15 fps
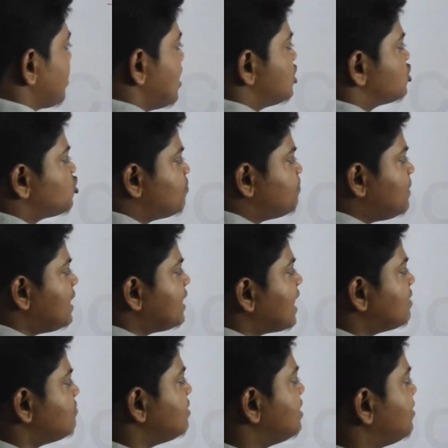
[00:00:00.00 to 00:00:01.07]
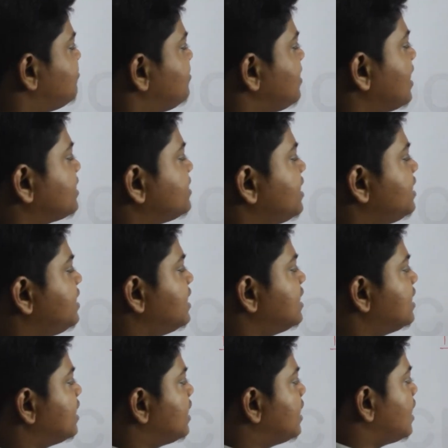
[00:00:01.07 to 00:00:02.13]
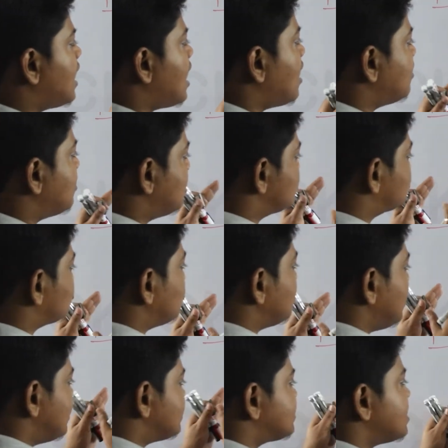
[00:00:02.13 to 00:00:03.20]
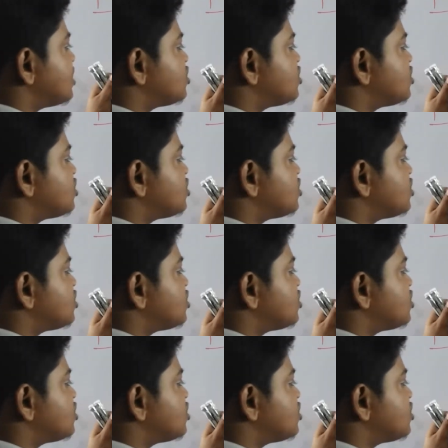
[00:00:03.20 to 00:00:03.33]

So P can be reflected, so it's a